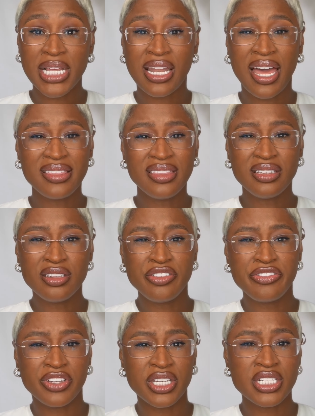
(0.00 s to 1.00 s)
I like the little
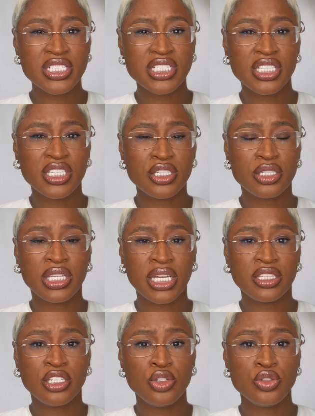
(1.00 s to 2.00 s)
finish
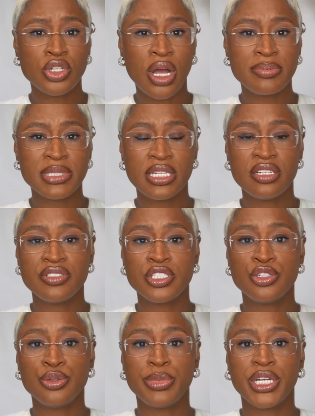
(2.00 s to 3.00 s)
that the Hue Drops gives
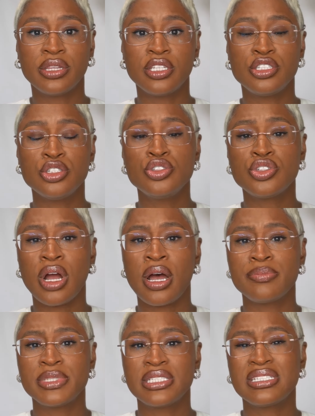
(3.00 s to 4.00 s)
you, but the Dew
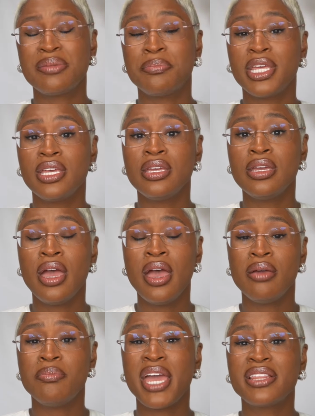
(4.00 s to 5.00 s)
Drops to me
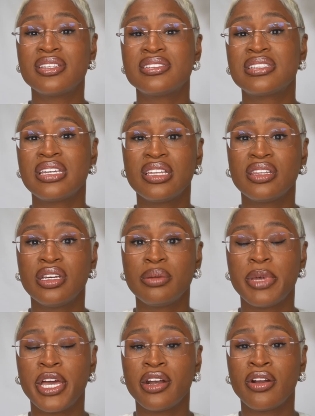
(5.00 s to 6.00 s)
make the skin
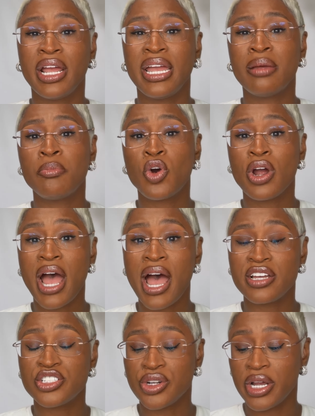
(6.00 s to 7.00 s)
look better and more
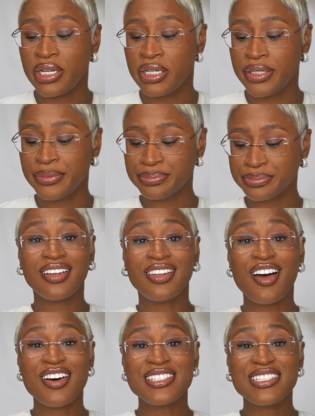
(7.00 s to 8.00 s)
hydrated. The
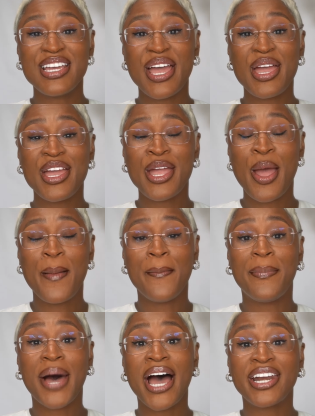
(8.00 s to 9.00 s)
Glossier
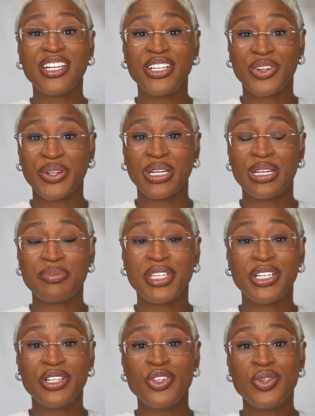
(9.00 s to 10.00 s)
Body Cream,
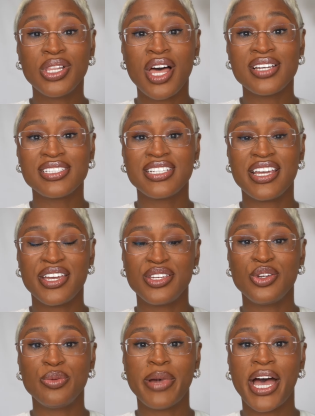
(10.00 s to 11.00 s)
the new Glossier
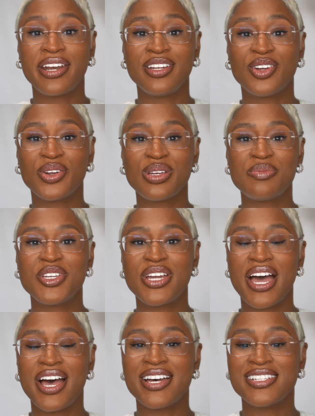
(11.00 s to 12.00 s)
U Body Cream, you
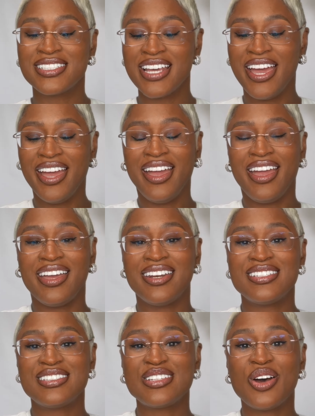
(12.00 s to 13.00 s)
guys, and
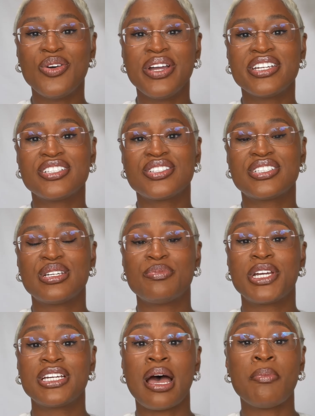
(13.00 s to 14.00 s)
it's so interesting
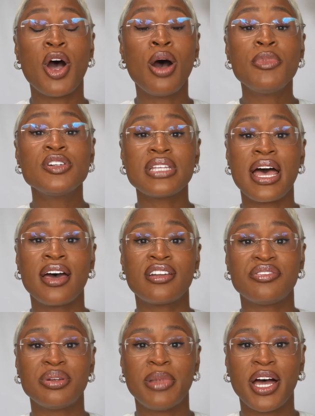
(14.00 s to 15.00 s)
because I'm almost out
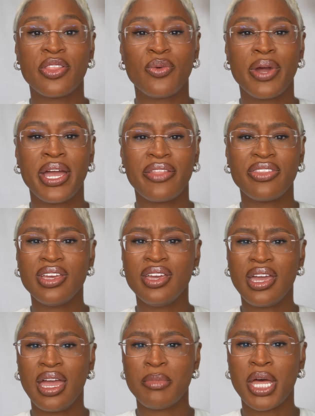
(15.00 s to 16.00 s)
of it, by the way. I think
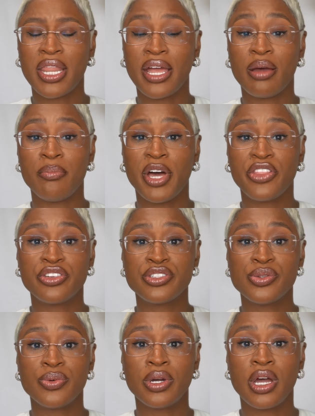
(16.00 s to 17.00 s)
it came out like a month or
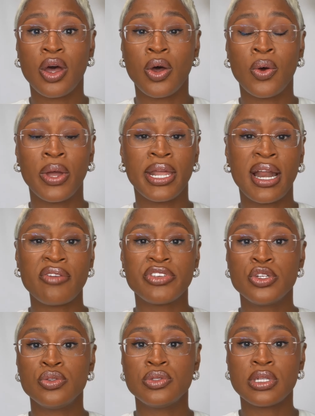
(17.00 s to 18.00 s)
two ago and I've
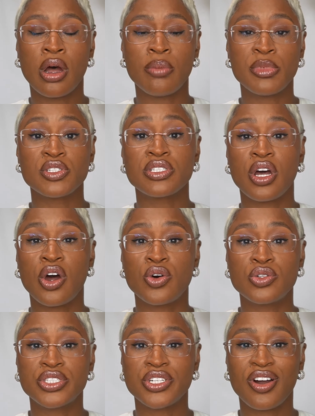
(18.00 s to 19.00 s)
used almost the
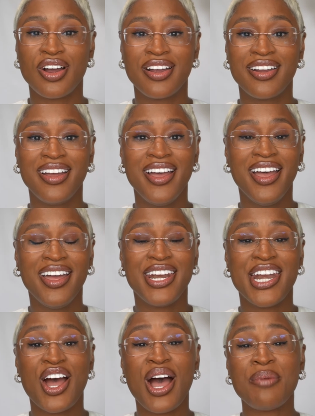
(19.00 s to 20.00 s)
whole jar.
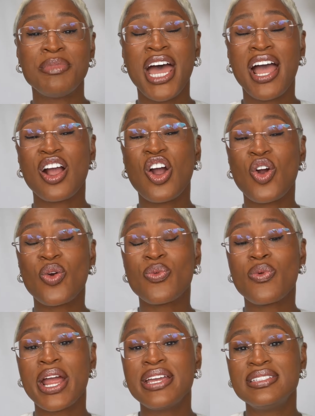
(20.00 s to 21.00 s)
Now, I'm not
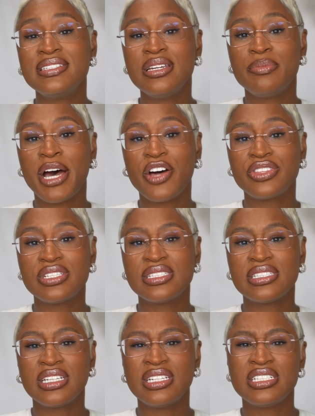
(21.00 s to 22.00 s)
crazy about the
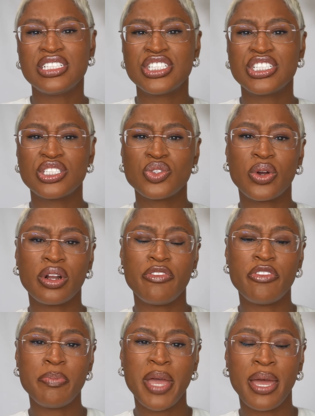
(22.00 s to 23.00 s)
scent. It's just sort of
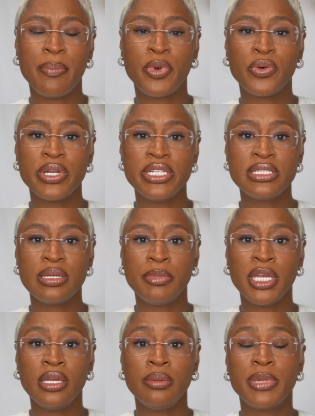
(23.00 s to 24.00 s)
peppery to
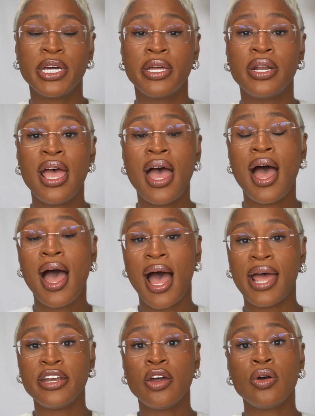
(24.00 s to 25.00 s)
me, but
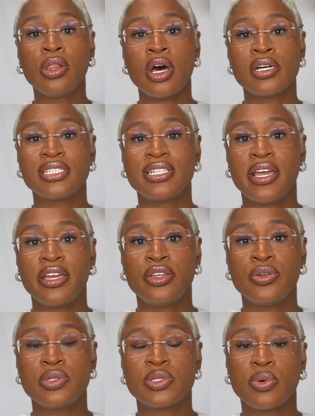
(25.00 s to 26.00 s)
I know Glossier
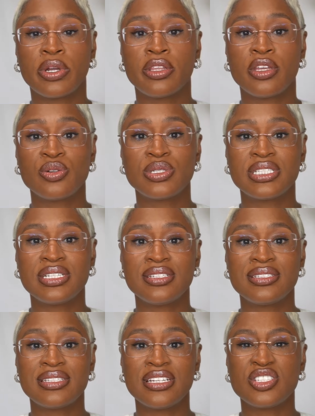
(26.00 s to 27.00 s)
U is one of those
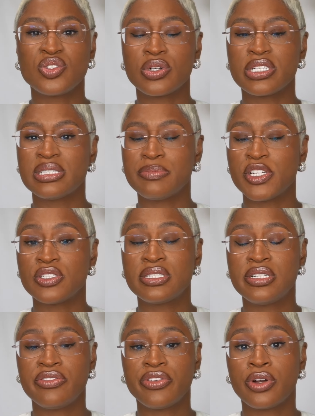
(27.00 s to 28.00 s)
scents that sort of smells
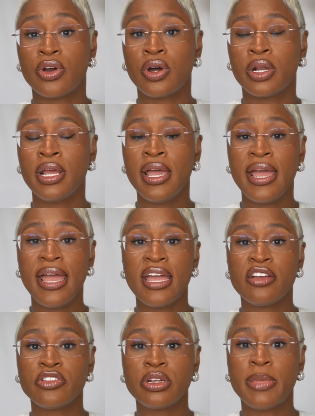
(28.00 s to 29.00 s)
different on
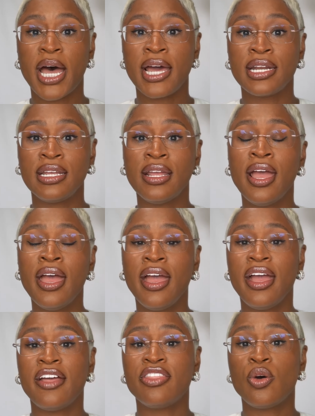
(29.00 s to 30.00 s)
everybody,
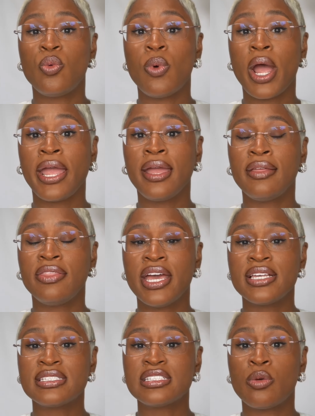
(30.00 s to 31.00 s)
and the way
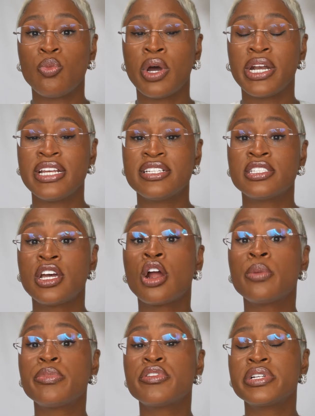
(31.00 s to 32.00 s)
that someone
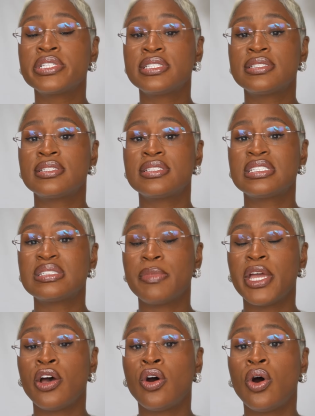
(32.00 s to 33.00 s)
interprets the
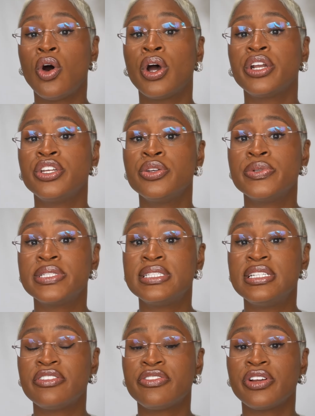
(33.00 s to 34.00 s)
smell on you is
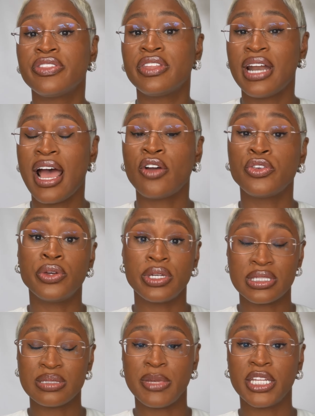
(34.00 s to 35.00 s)
different than how you
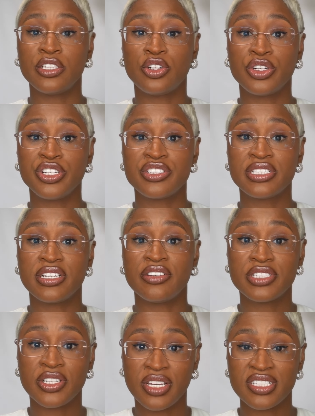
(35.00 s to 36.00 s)
can smell it on
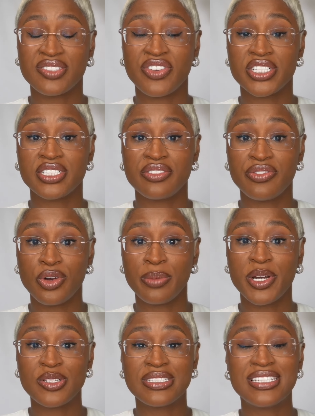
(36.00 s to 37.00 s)
yourself. So that's first and
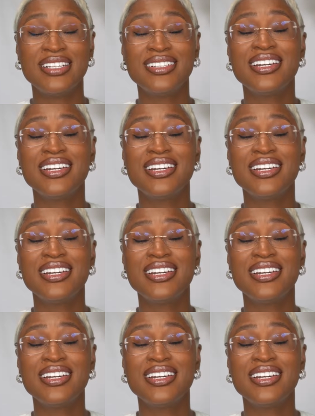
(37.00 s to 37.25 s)
foremost.